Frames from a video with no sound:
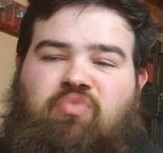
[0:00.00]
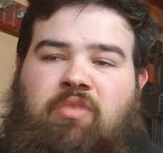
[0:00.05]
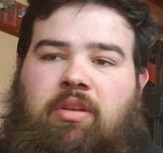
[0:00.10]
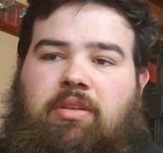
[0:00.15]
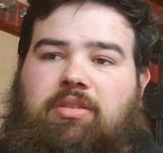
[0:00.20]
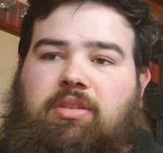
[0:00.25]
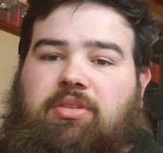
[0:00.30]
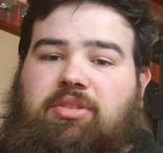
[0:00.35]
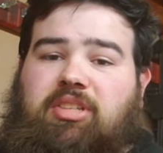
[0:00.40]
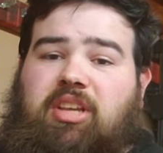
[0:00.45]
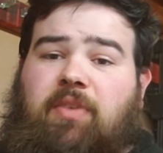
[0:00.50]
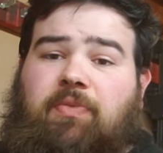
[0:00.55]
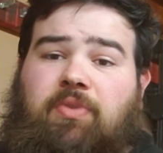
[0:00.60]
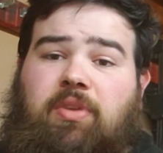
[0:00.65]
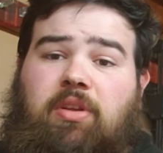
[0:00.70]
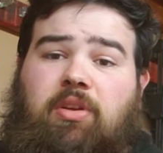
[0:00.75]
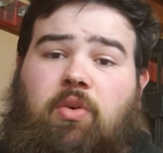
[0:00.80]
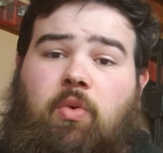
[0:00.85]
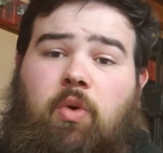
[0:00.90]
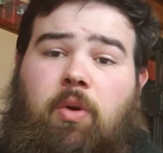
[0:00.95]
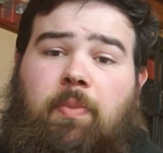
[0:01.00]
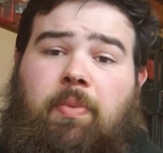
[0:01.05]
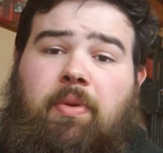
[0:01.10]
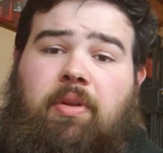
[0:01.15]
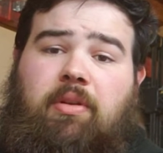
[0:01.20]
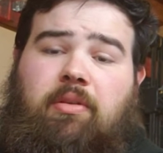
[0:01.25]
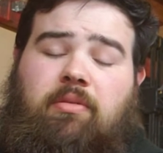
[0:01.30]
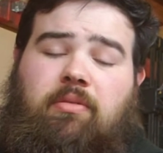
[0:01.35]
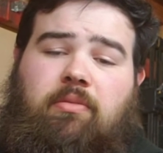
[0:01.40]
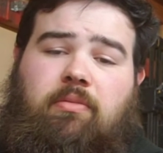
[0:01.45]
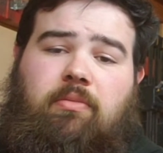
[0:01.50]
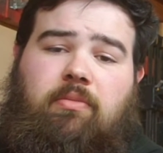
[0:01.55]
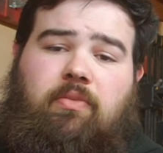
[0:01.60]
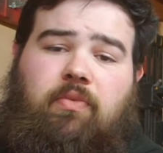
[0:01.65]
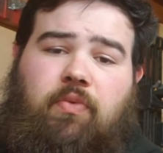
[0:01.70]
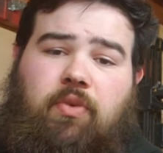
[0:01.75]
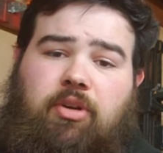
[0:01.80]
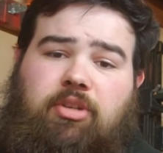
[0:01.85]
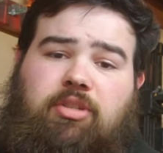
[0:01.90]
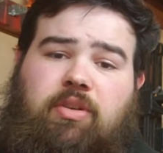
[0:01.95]
So safety equipment,
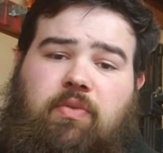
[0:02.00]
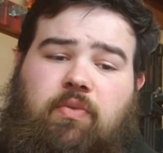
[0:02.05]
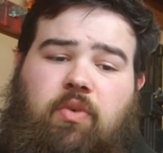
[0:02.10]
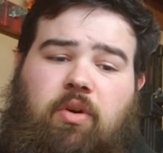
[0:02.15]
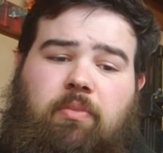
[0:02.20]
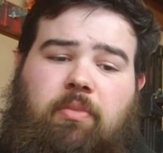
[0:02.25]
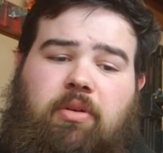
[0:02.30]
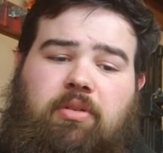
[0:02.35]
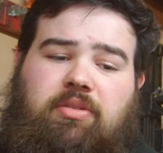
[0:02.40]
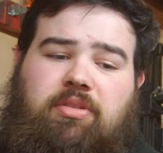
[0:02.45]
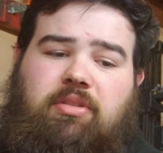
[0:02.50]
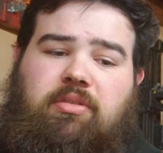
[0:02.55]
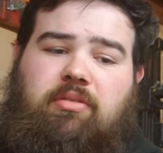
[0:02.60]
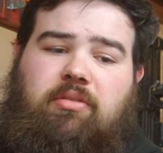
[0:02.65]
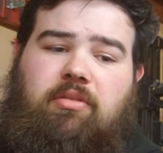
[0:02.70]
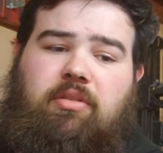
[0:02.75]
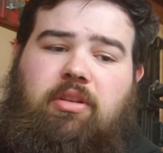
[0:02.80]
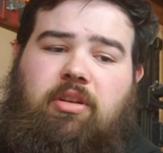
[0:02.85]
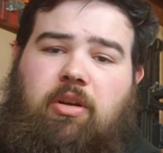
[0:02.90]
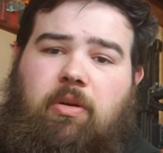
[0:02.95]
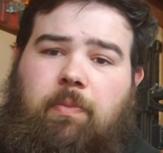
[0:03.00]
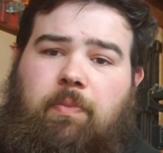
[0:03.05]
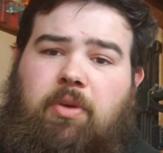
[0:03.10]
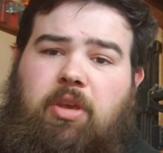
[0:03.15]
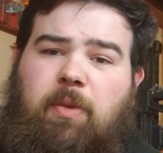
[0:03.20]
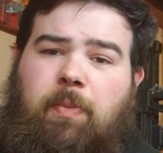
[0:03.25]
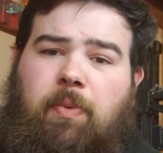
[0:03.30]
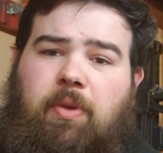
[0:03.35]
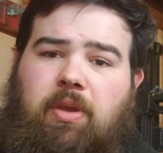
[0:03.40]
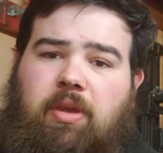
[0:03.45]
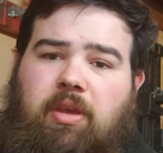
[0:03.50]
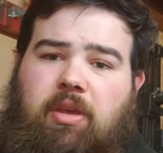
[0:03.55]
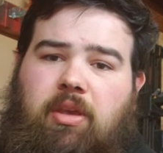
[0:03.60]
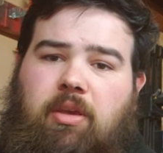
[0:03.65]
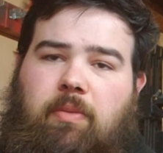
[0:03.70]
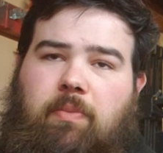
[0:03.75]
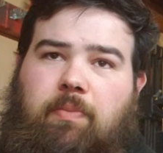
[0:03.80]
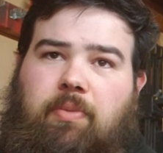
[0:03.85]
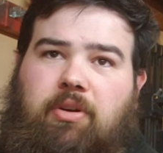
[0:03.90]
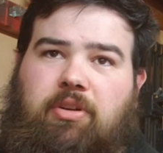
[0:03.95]
first and foremost,
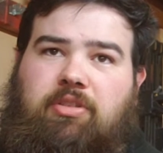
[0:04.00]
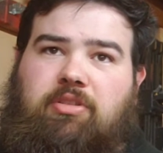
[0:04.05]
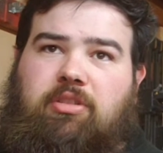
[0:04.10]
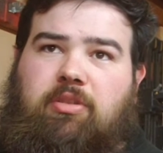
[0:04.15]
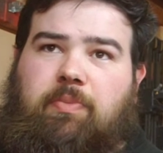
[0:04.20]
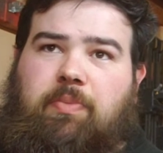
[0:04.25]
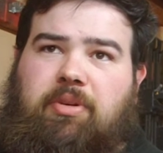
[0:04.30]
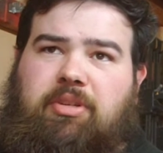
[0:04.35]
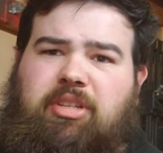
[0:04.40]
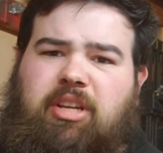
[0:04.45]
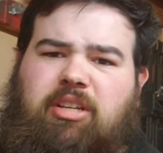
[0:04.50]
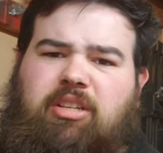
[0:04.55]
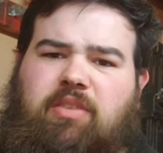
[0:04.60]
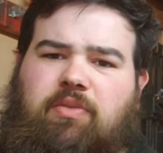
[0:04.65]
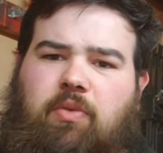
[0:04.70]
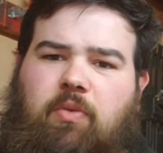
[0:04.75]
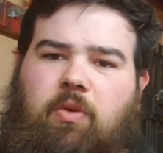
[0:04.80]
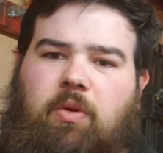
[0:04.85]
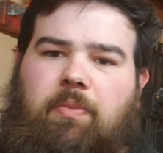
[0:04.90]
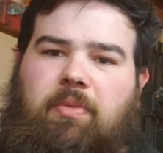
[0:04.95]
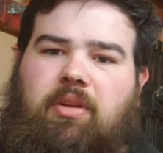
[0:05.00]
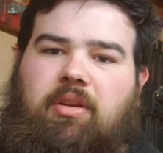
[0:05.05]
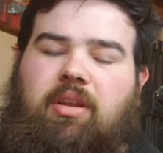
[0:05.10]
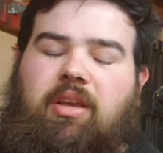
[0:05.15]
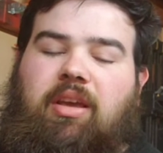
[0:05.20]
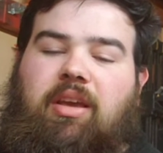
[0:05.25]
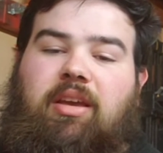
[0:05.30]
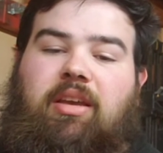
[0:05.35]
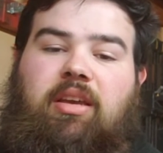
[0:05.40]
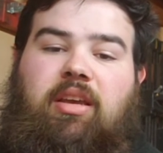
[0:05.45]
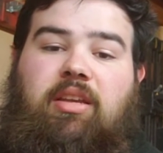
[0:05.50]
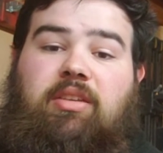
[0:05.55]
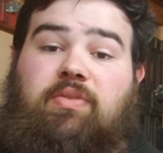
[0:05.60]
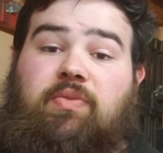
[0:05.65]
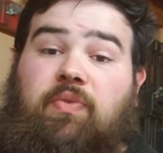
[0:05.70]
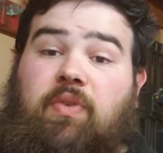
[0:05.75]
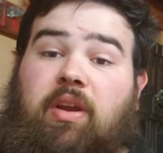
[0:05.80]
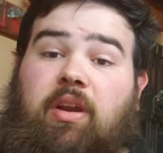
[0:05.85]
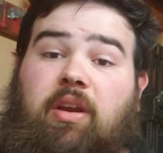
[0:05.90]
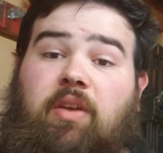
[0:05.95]
PPE, personal protective equipment, is
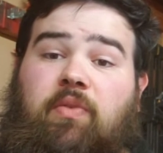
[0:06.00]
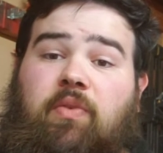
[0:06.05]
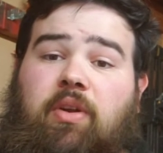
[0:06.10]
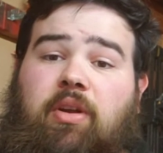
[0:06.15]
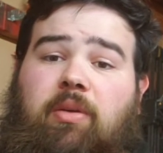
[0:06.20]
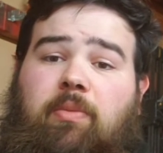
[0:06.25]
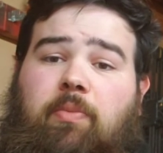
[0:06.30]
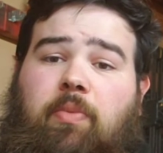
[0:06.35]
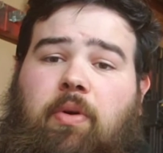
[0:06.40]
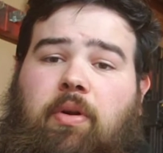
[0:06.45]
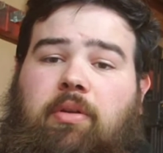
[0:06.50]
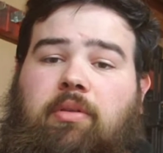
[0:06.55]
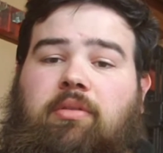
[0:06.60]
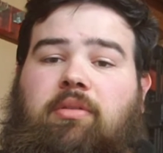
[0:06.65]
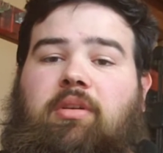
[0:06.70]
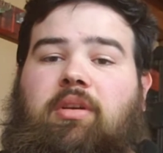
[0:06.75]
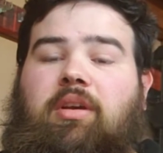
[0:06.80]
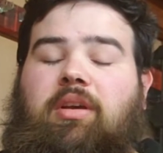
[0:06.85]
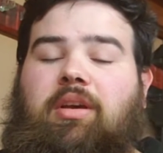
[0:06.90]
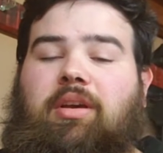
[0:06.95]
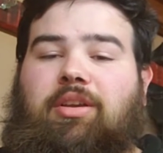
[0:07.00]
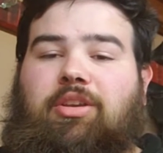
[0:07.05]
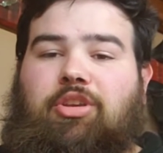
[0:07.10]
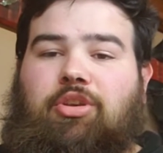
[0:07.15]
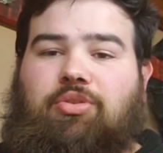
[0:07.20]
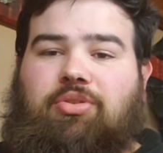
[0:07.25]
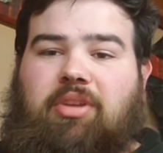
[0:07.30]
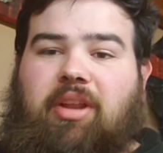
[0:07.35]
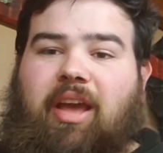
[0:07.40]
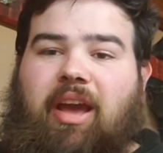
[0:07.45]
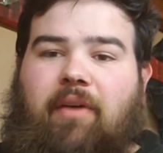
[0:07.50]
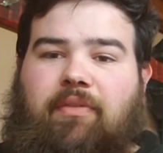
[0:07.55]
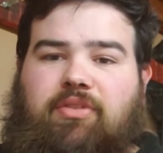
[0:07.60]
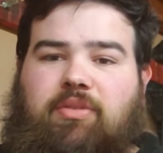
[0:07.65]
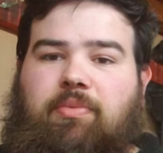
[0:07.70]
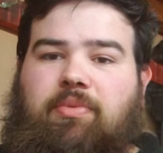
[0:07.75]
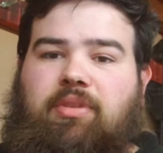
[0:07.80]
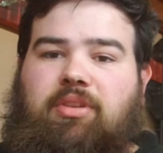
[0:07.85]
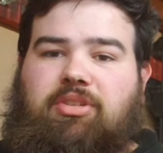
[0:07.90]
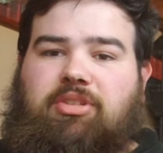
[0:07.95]
very, very important. You should have
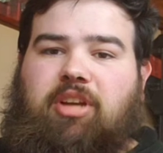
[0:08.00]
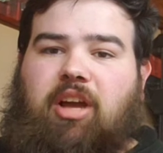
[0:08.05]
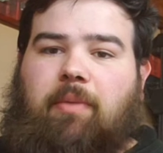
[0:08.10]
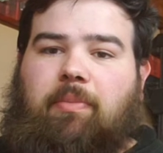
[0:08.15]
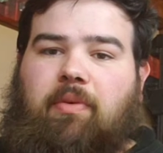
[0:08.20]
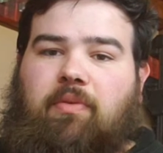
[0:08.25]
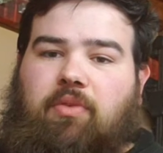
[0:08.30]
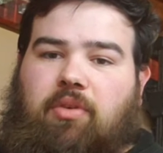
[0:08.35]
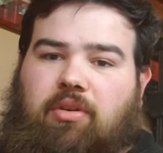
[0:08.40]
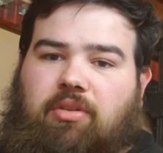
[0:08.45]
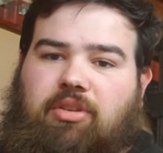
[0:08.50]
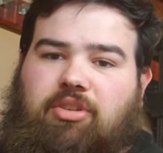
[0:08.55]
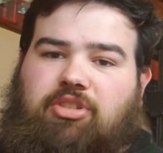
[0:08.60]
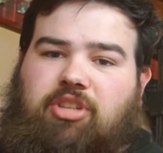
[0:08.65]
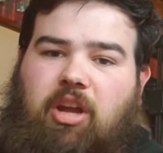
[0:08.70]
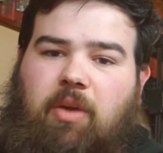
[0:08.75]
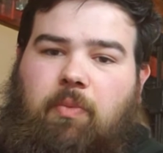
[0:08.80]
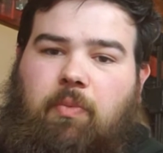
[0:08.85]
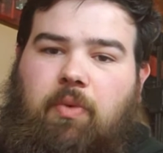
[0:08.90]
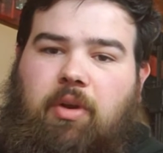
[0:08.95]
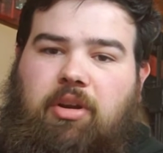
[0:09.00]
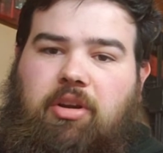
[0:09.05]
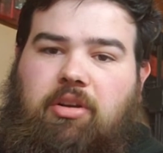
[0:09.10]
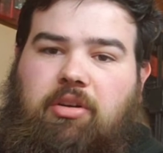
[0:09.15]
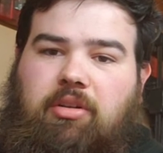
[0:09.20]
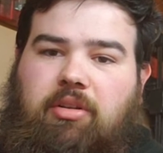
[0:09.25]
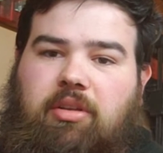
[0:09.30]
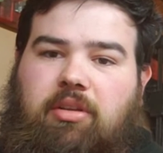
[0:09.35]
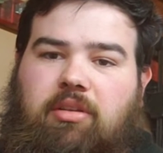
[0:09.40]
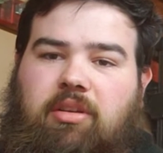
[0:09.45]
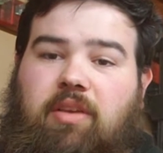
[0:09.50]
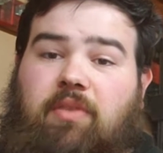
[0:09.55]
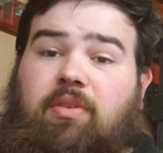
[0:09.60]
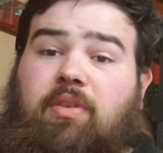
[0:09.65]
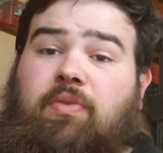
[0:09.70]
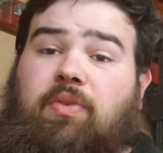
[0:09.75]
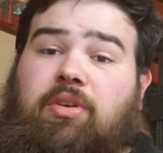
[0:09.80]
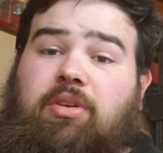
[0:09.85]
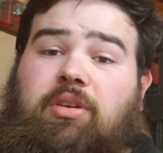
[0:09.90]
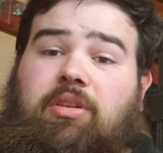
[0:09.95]
some in the shop. If you're in the shop regularly, even
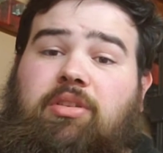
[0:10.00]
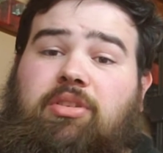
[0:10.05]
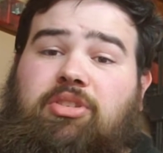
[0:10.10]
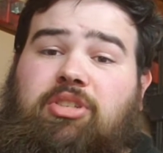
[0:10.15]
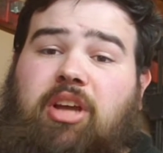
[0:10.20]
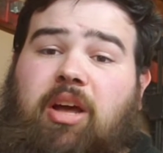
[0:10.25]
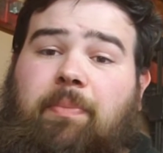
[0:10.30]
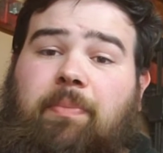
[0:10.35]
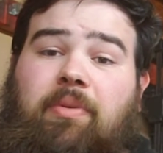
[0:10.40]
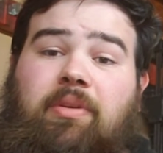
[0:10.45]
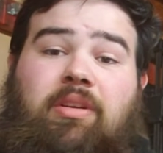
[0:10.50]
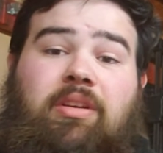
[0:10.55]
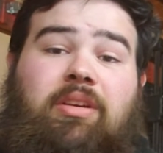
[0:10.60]
if you're in the shop